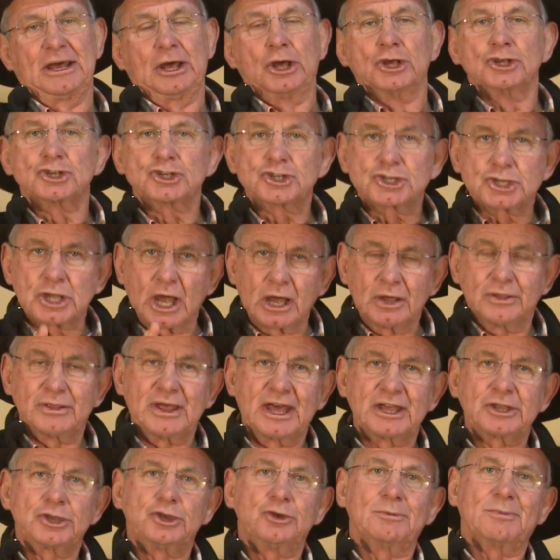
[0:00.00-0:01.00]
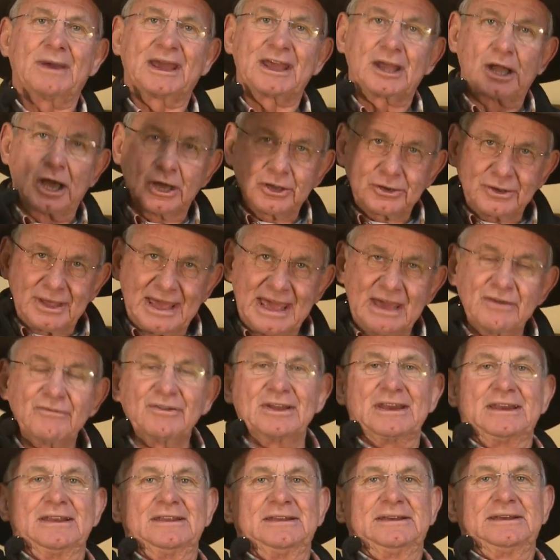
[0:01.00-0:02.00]
so that you may go to
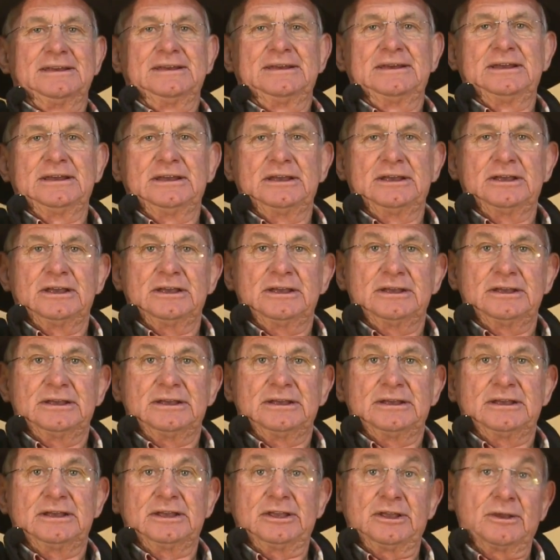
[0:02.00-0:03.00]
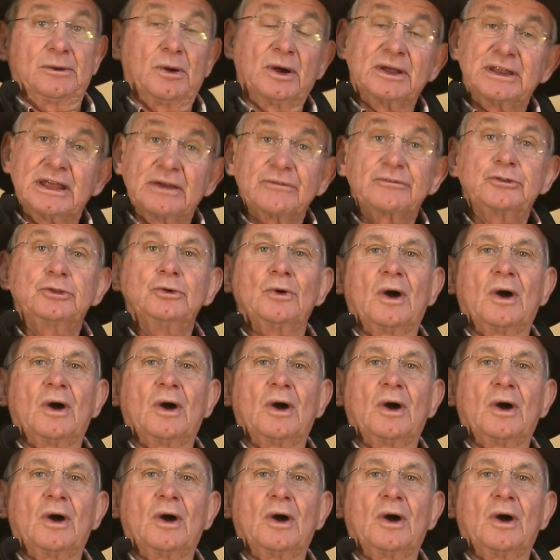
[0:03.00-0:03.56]
heaven. You won't have two